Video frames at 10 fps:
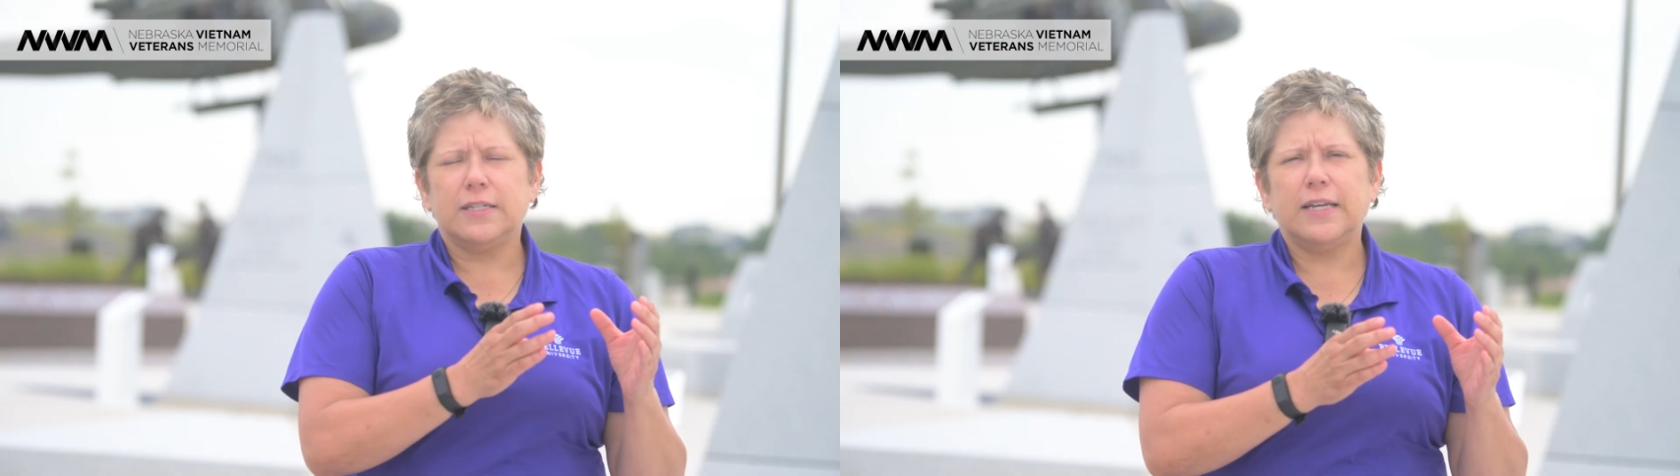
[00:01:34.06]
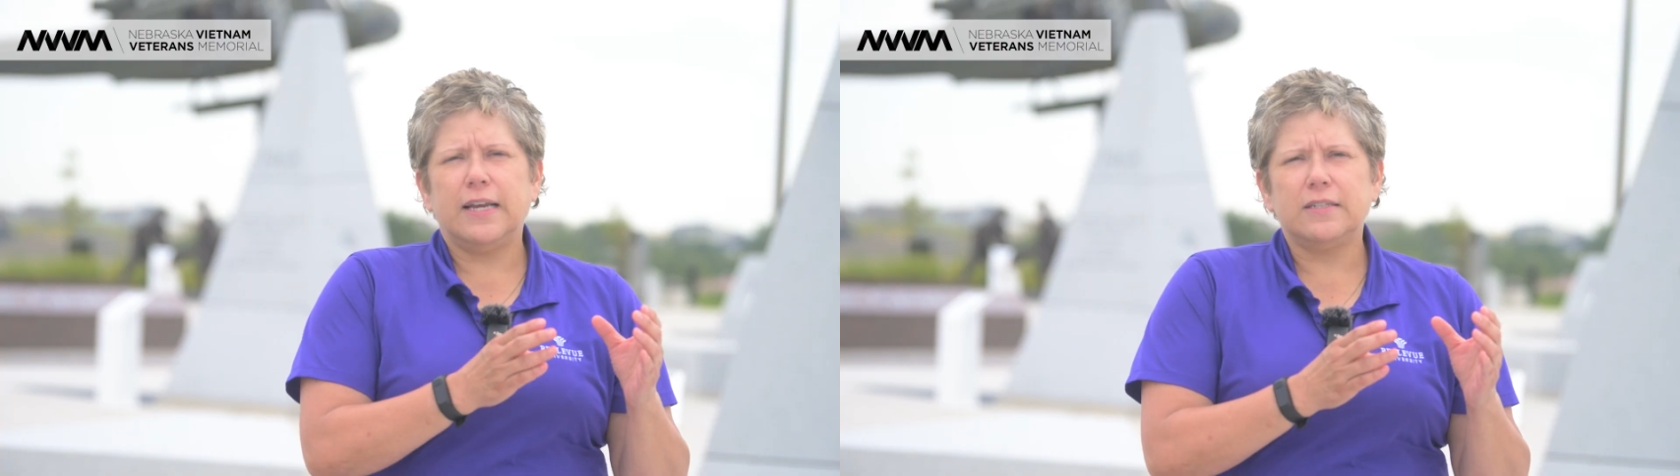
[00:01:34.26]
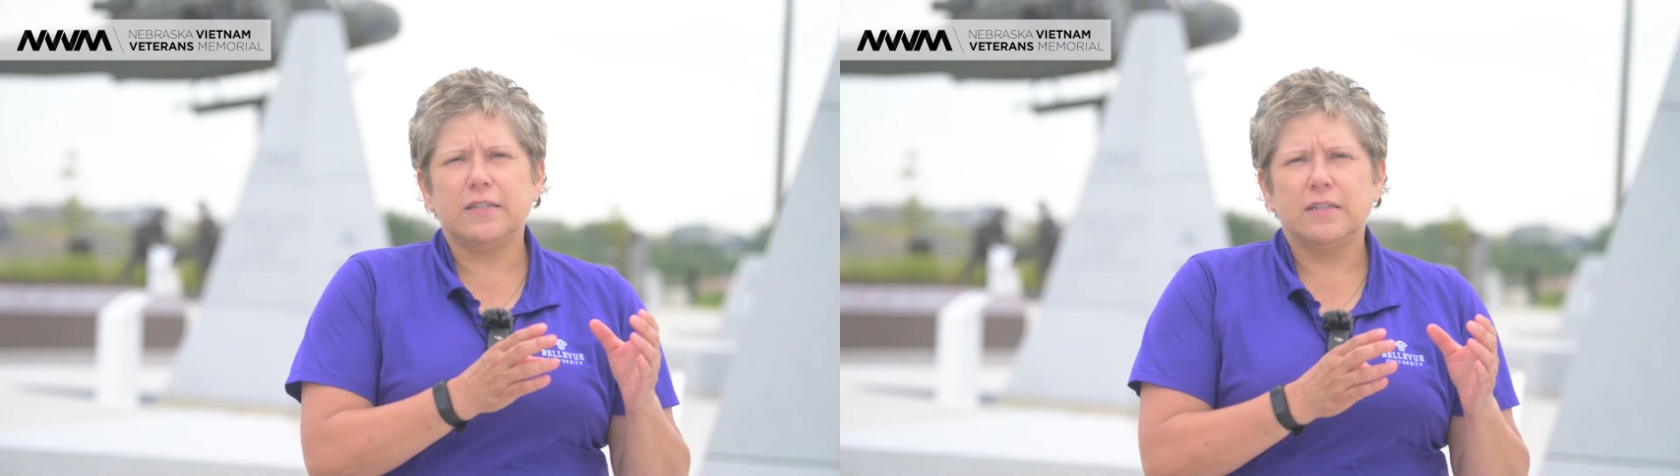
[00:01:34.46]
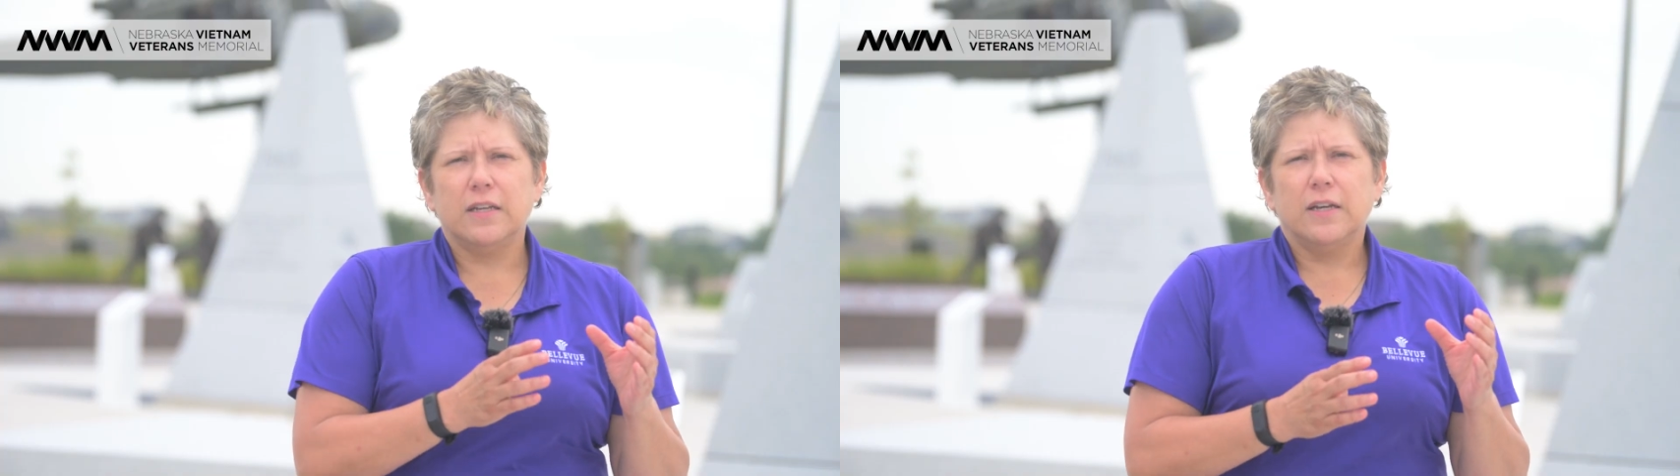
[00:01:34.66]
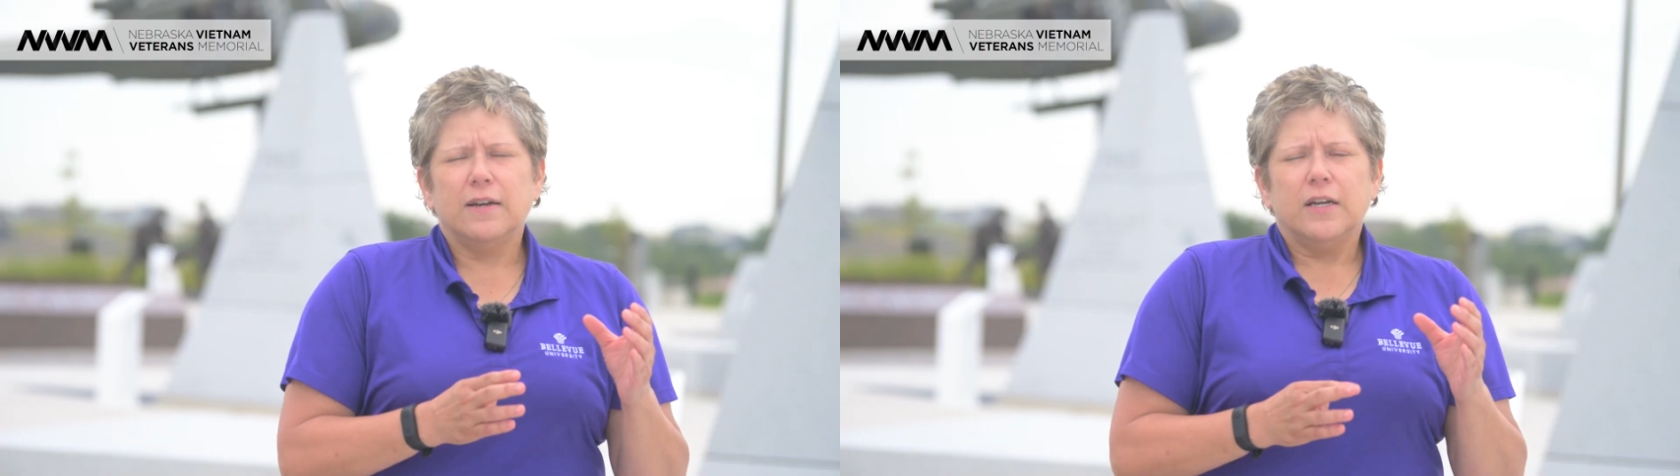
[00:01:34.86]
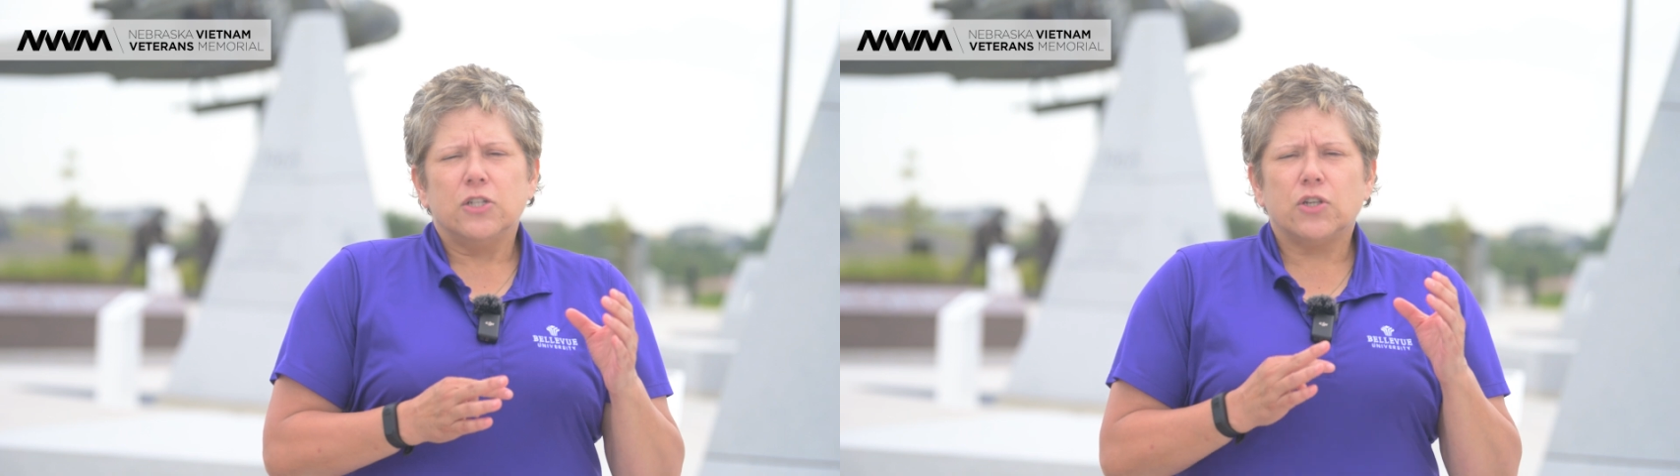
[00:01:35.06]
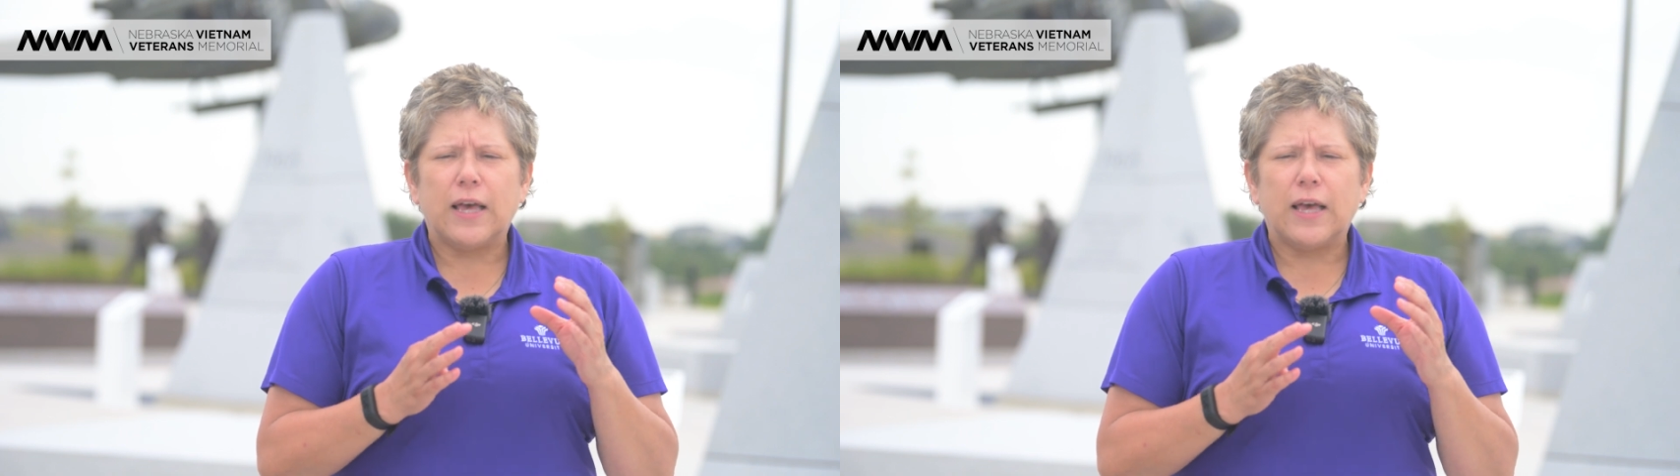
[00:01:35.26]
States, so